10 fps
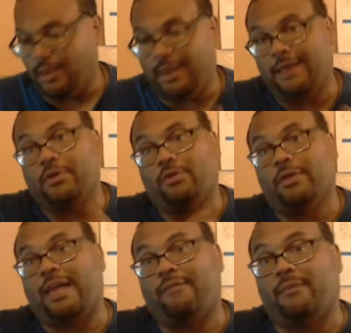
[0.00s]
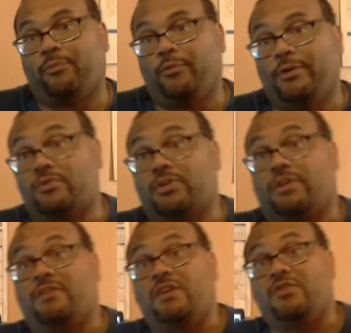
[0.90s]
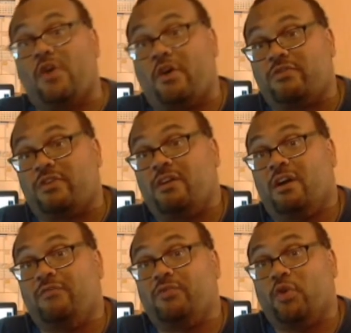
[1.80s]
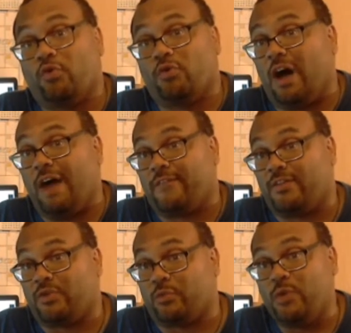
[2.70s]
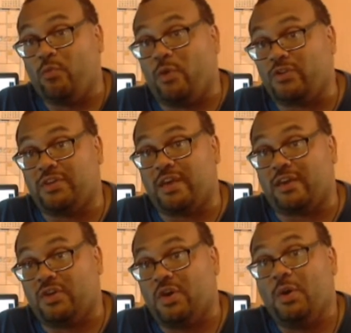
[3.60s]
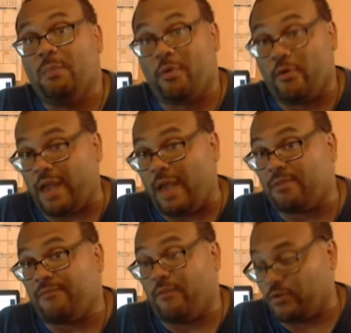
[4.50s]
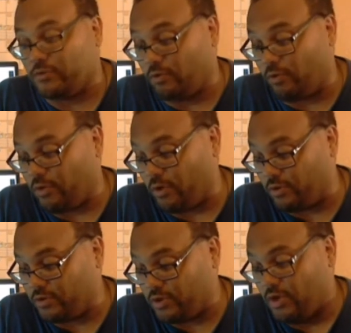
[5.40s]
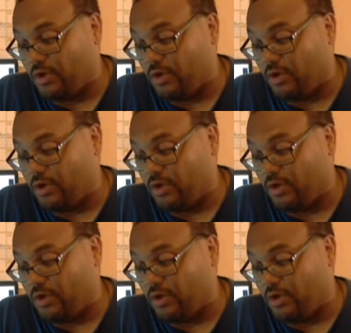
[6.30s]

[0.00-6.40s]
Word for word: And they only gave up 316 yards of total offense, 316 per game as far as total yardage,